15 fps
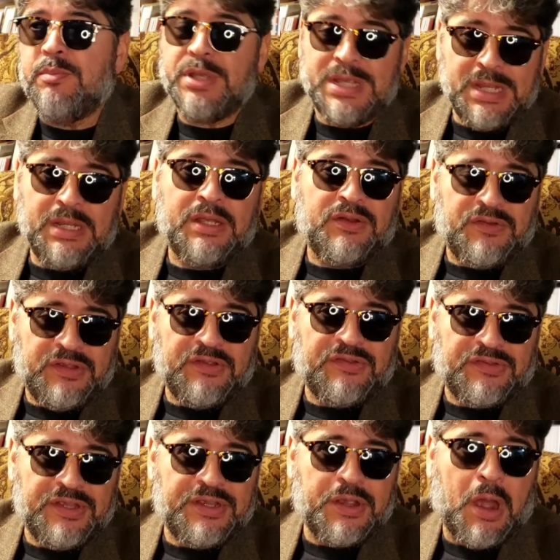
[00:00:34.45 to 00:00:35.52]
being at
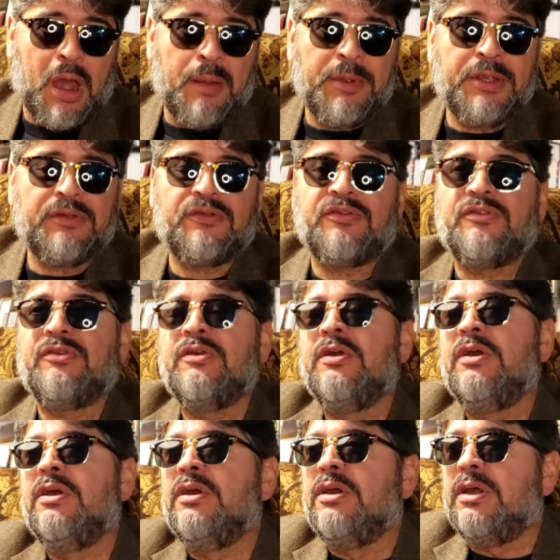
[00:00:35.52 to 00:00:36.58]
DC Comics.
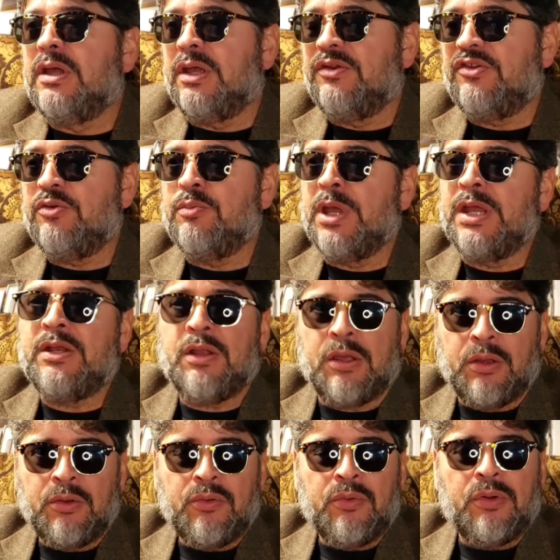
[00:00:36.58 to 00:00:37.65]
As you may
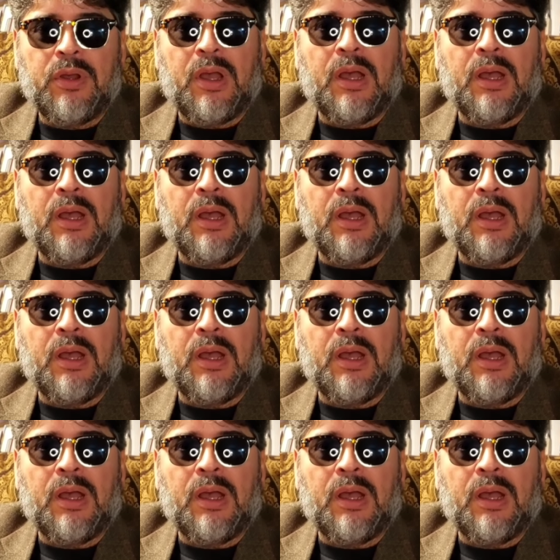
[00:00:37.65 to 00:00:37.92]
know,